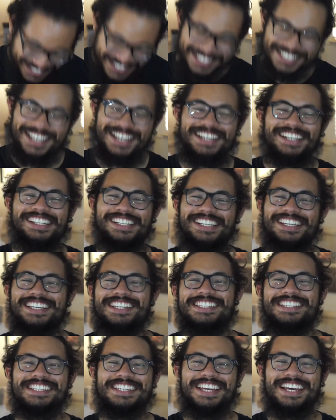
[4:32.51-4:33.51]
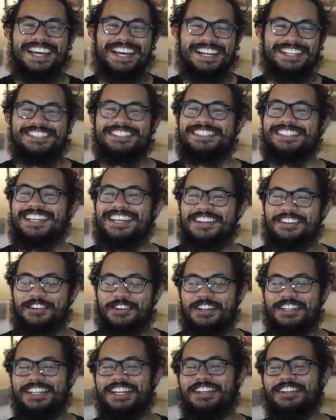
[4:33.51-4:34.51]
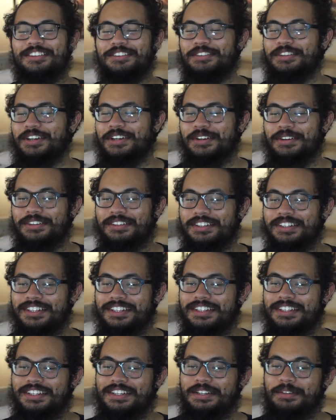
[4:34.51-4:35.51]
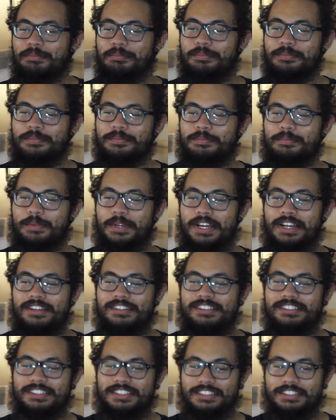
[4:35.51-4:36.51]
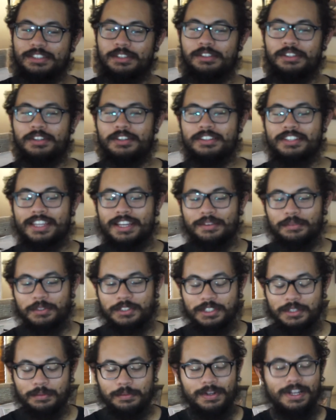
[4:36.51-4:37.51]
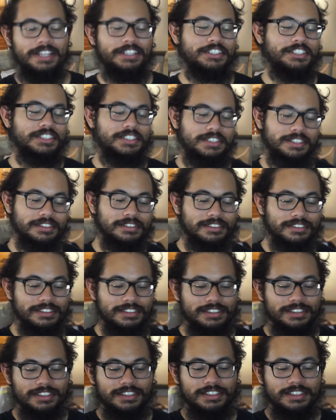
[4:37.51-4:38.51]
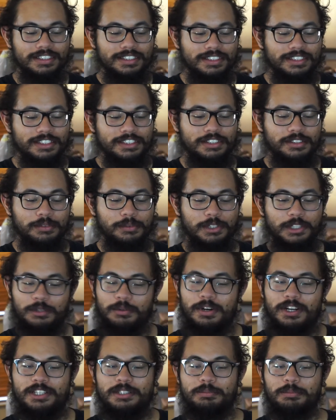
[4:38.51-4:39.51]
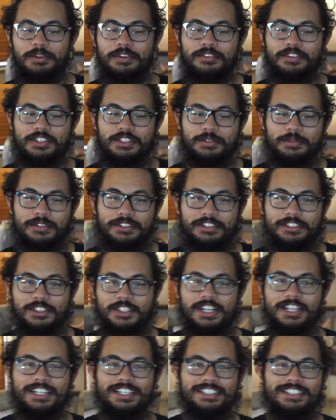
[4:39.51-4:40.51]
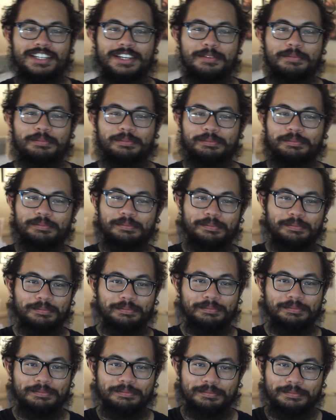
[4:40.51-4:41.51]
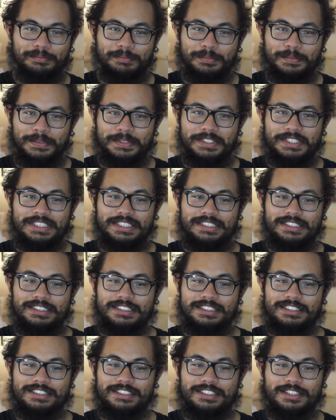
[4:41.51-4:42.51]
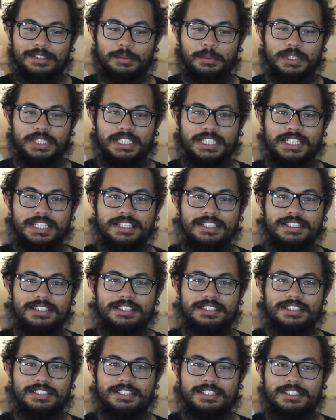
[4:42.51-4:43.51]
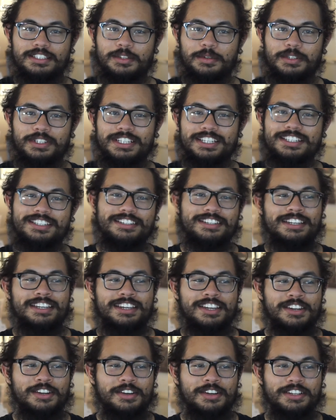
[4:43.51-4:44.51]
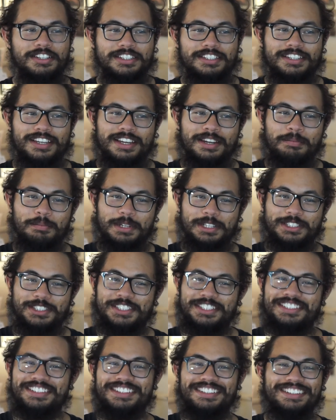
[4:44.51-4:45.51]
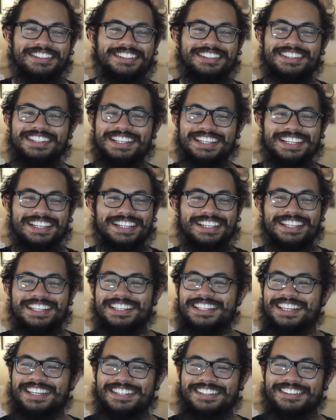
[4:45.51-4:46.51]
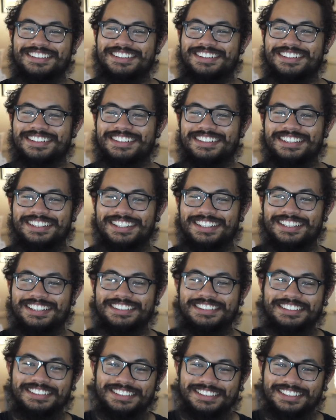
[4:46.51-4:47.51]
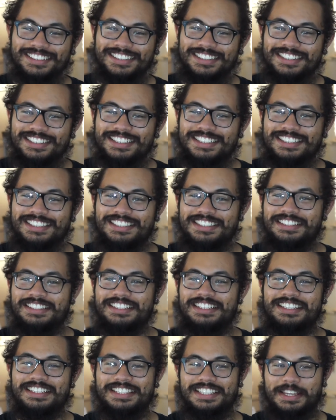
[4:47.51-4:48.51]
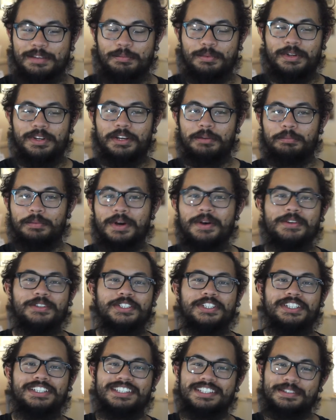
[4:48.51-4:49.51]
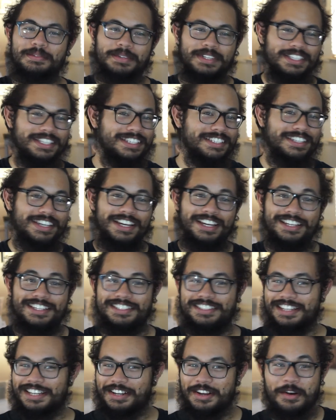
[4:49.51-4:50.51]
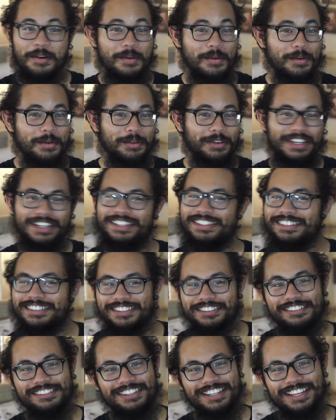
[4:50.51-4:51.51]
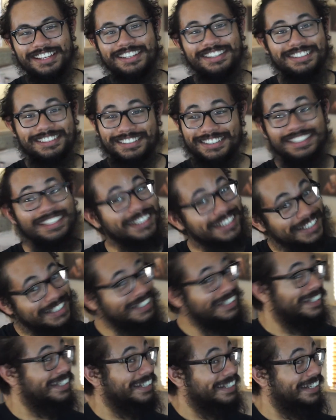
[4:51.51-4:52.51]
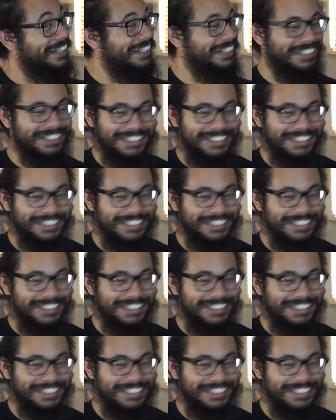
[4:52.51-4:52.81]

kind of leads into action later on down the road. But you'll learn that when you watch when you watch movies with Johnny Depp. Because uh, when he's doing his thing, you know, you just got to make sure that you're uh, you got to keep your composure. Because I mean, this guy is like, whoo, and you're like, eh,